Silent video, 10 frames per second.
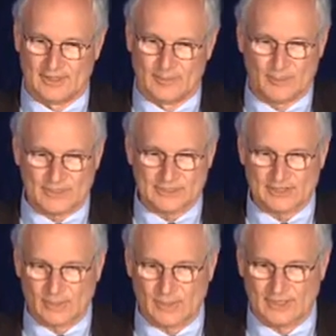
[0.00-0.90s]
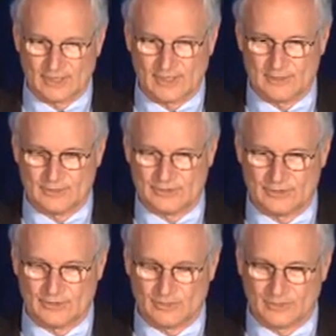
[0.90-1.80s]
But basically when it comes
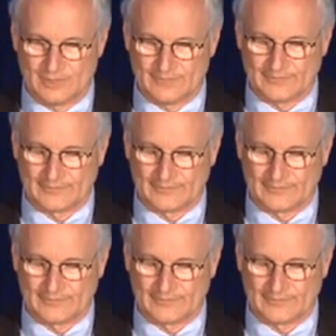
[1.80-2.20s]
to